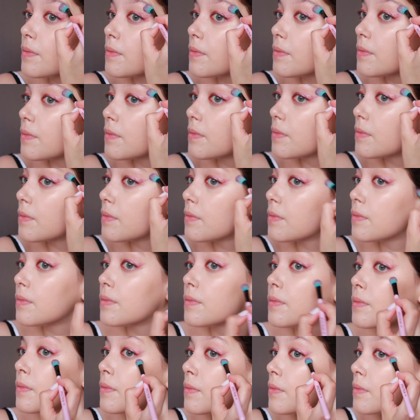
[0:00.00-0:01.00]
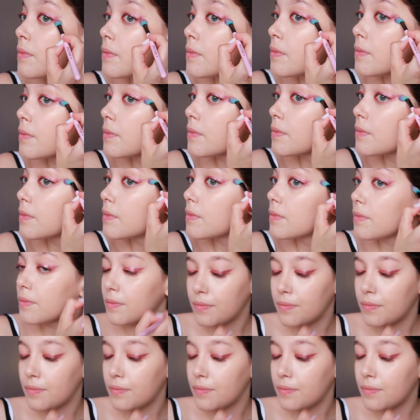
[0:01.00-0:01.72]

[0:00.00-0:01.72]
[no speech]